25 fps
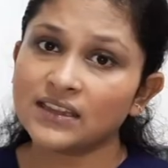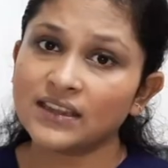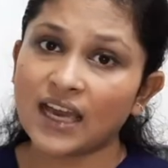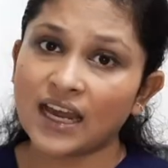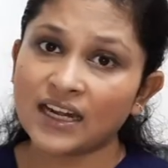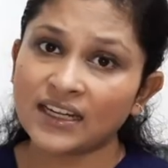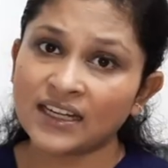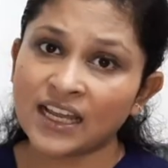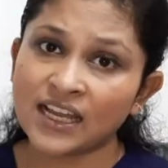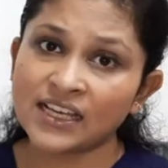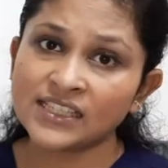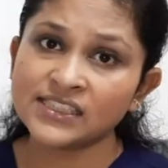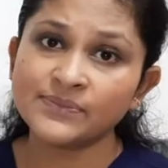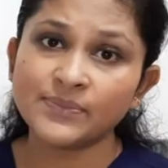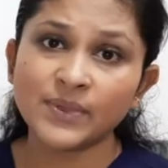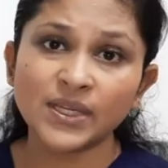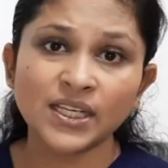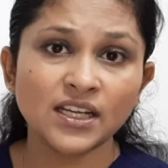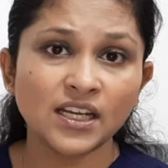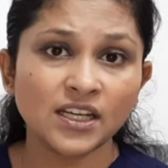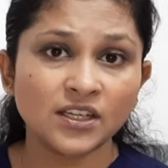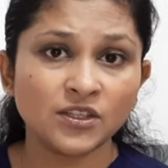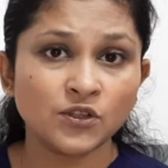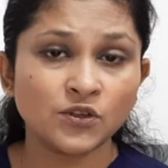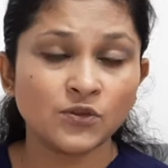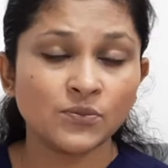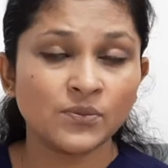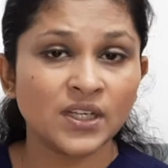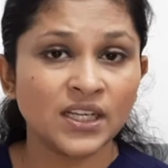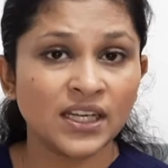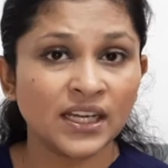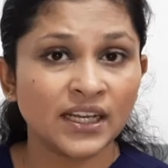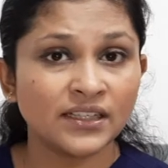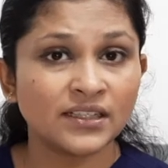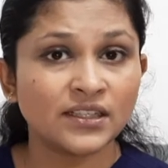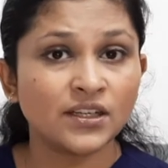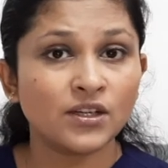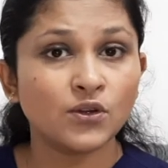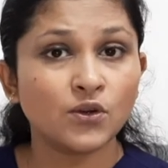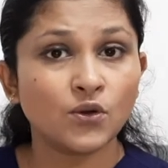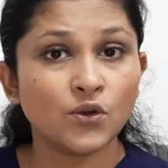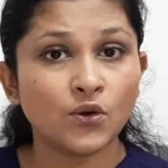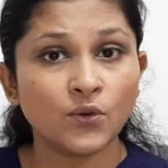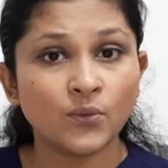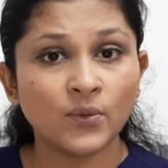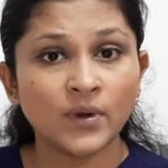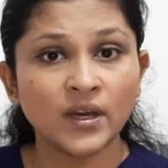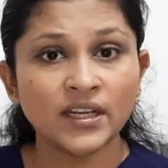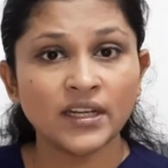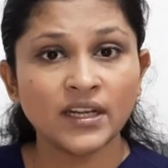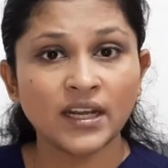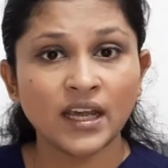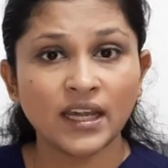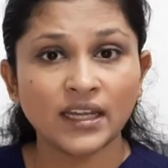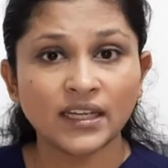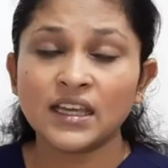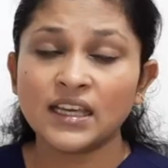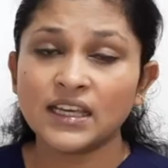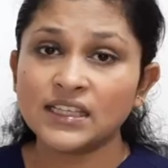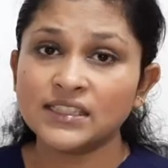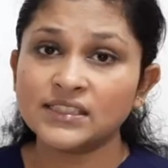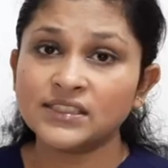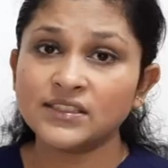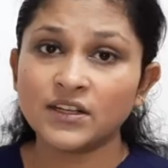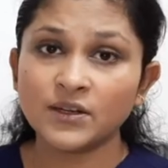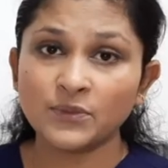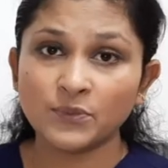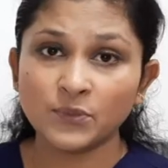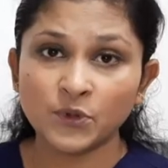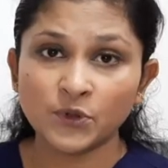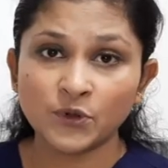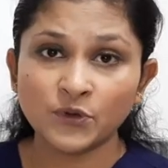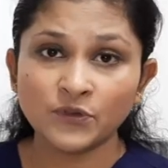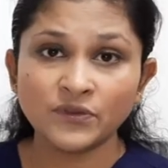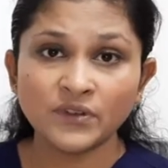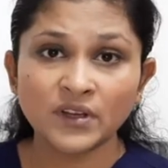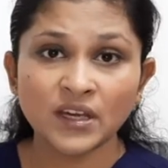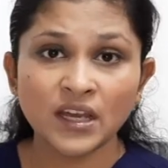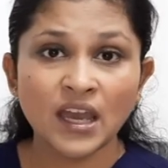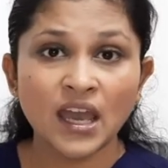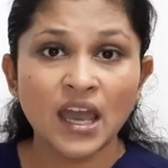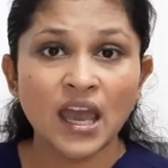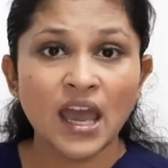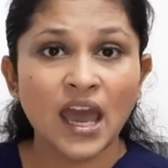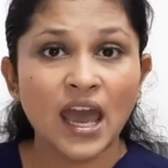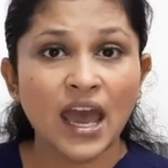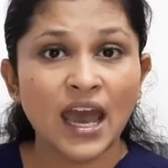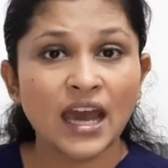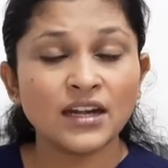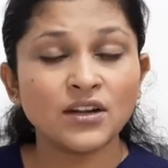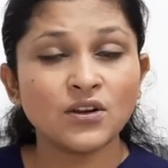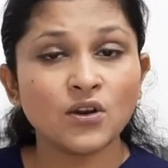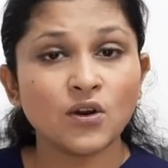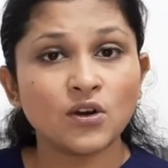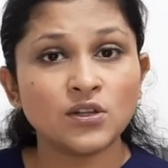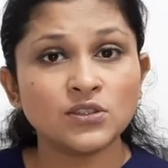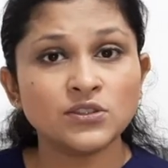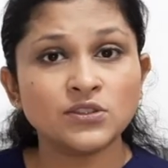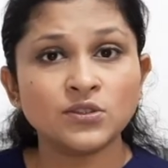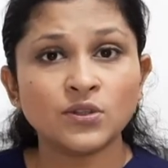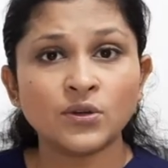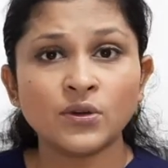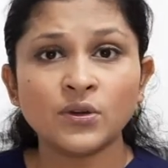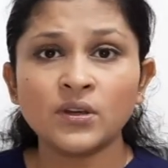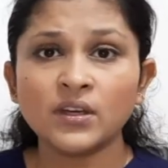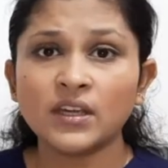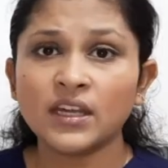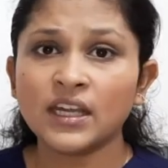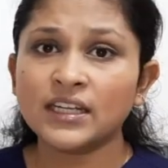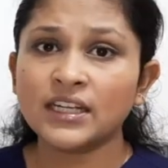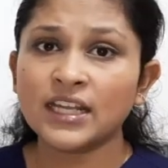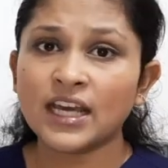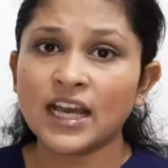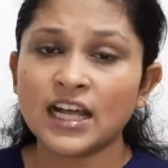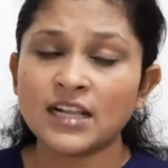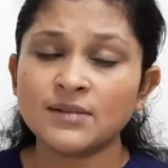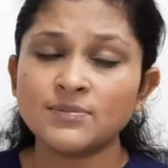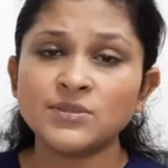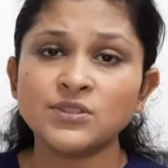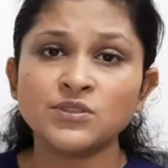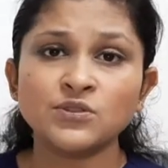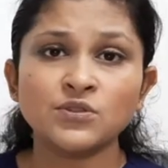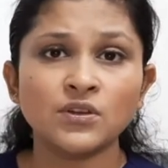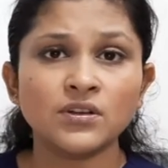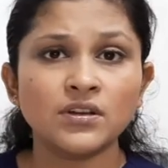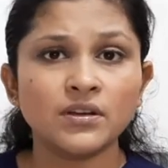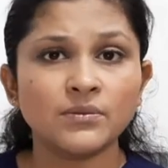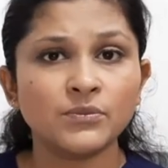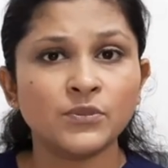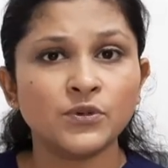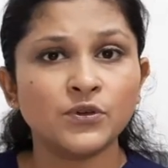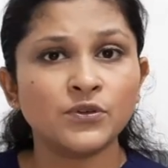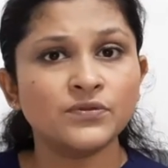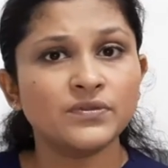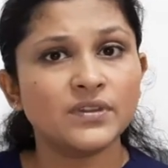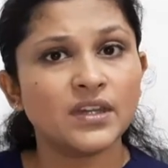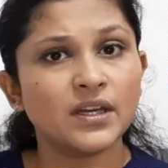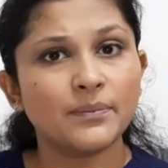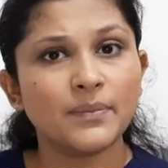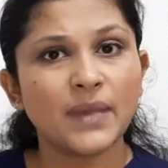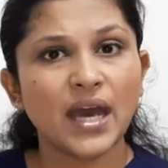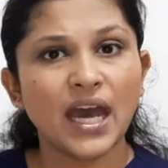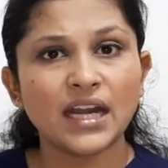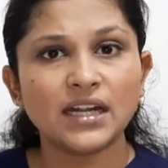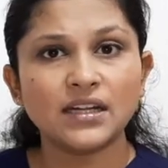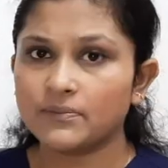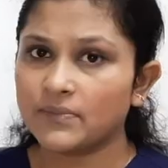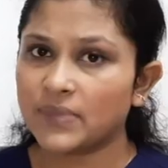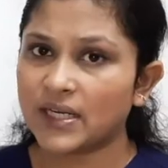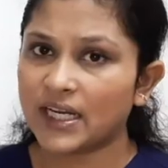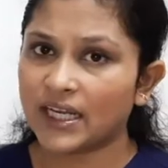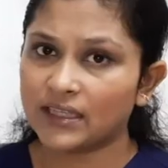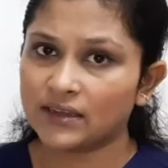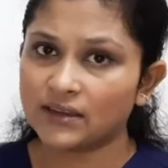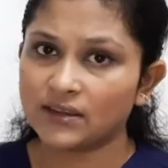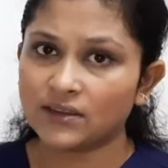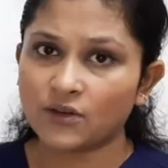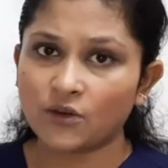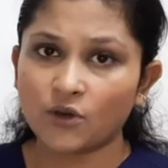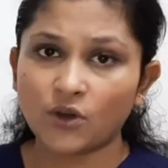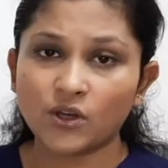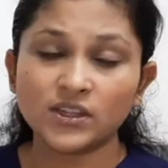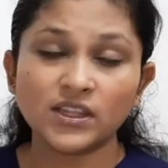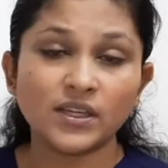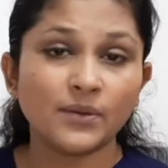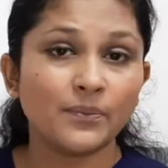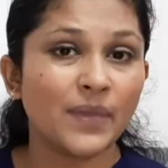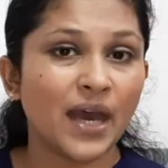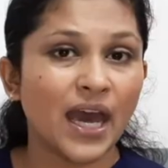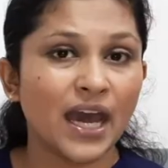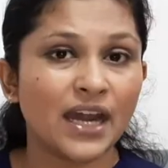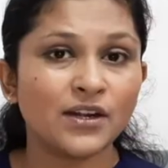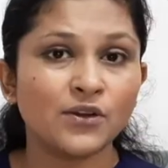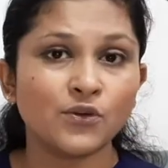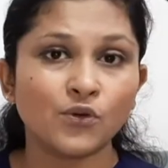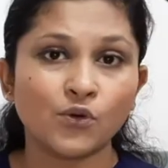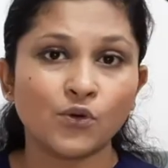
that has been accumulated overnight is removed, and also it helps to remove the bad breath or the bad